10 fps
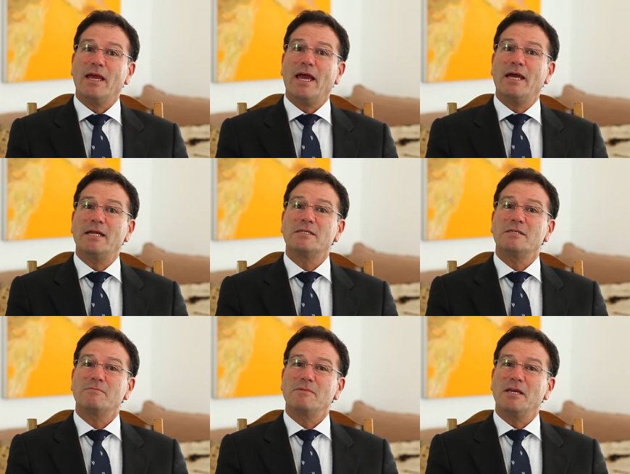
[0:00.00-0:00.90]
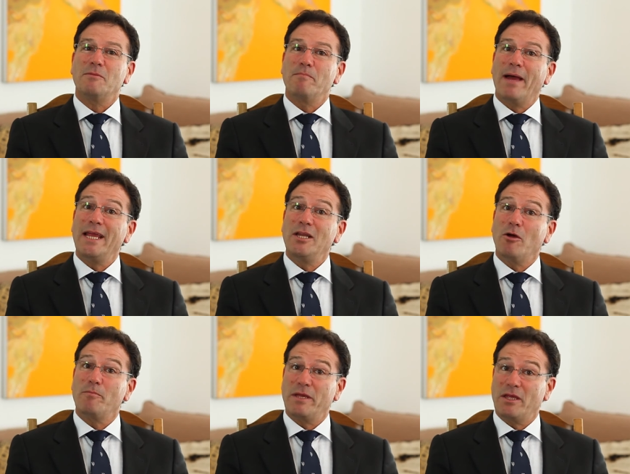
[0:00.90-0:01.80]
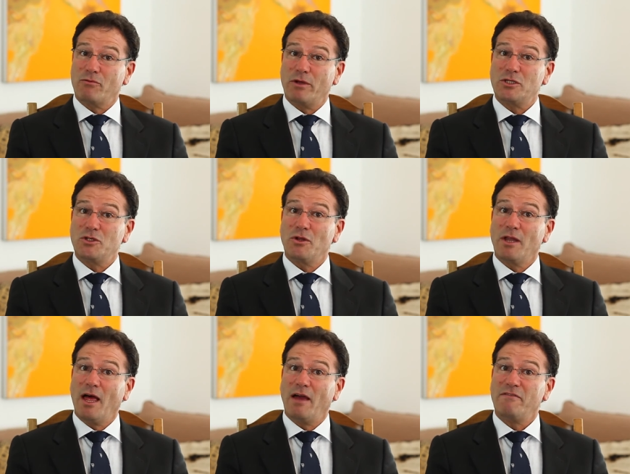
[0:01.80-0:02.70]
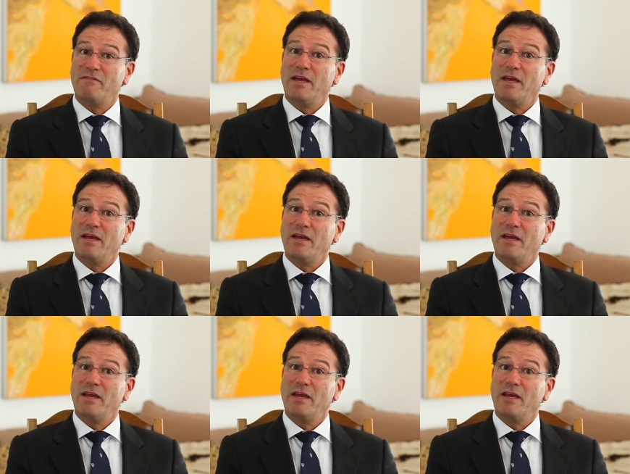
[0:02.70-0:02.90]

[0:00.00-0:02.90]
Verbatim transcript: and it may not be a threat to your life,